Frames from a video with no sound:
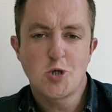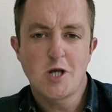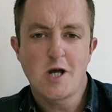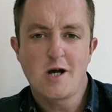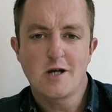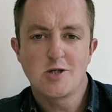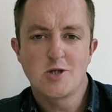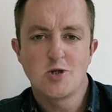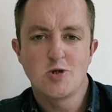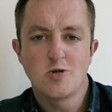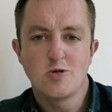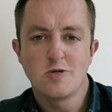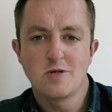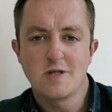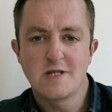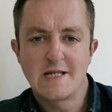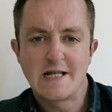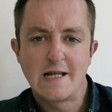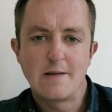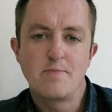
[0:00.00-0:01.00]
Street
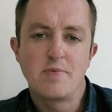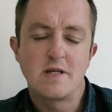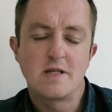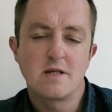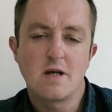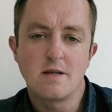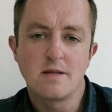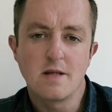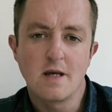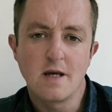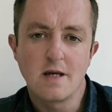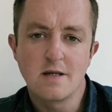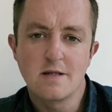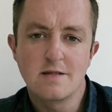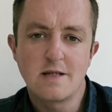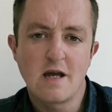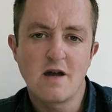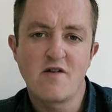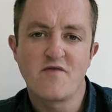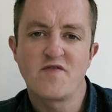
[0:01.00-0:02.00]
Hustle, Sleepy Sunday,
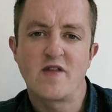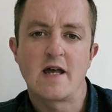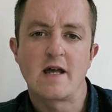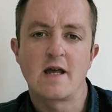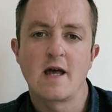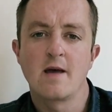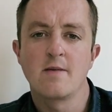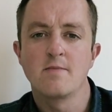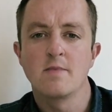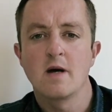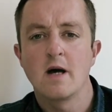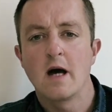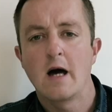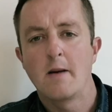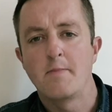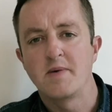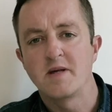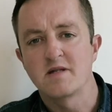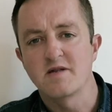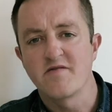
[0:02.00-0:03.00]
Day Off Day Game,
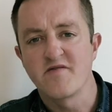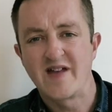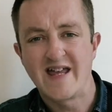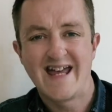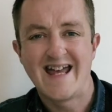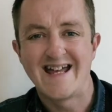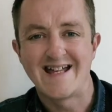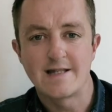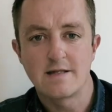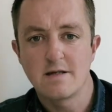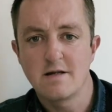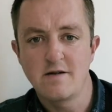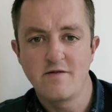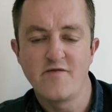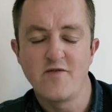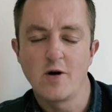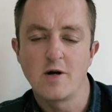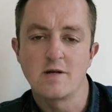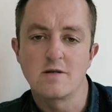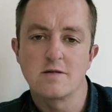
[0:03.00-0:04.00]
a piece of kit
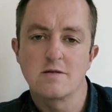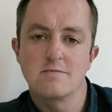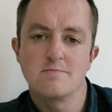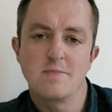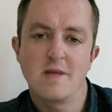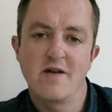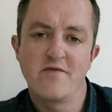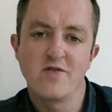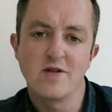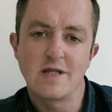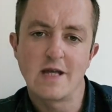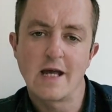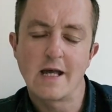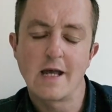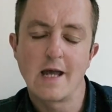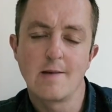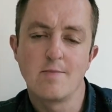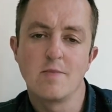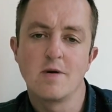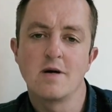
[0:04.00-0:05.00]
advice. Every day
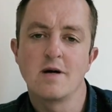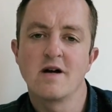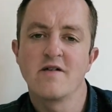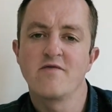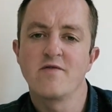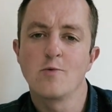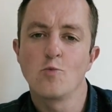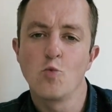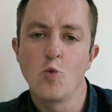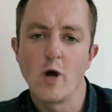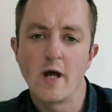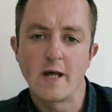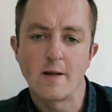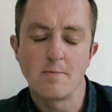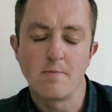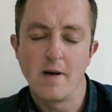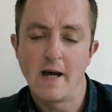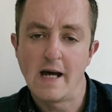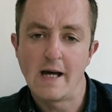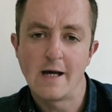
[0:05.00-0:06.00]
gamer, every
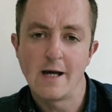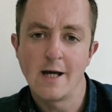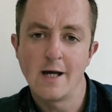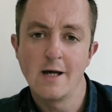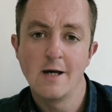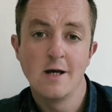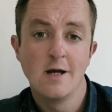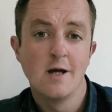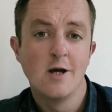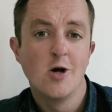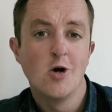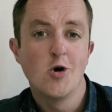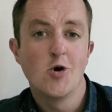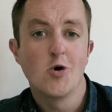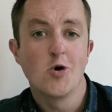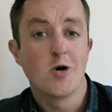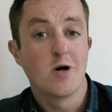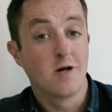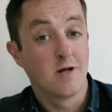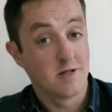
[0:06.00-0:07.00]
wing pair,
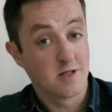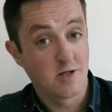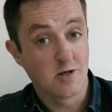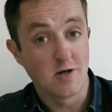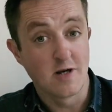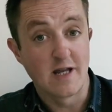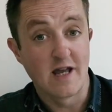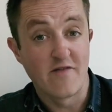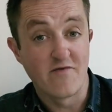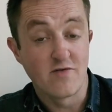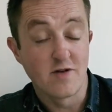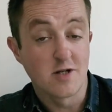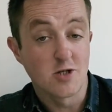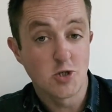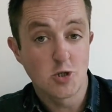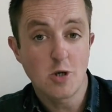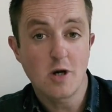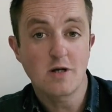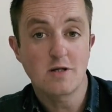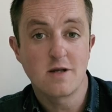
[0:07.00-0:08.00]
certainly every
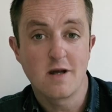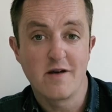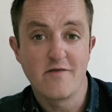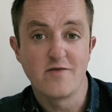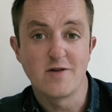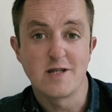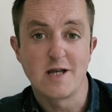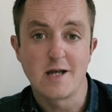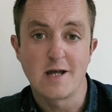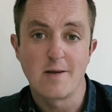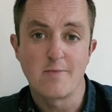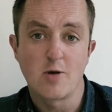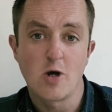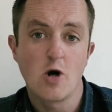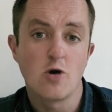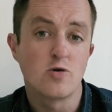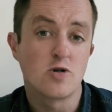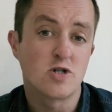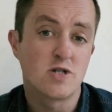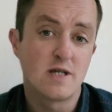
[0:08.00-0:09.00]
instructor, every day game
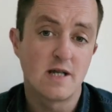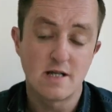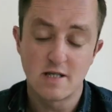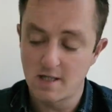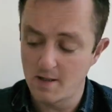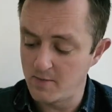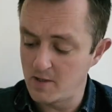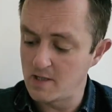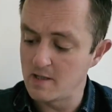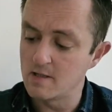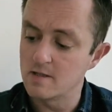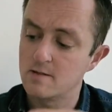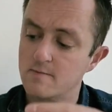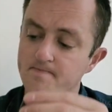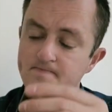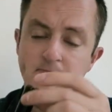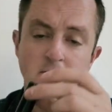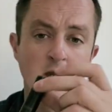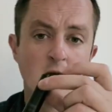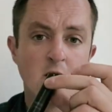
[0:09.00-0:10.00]
coach needs some of these.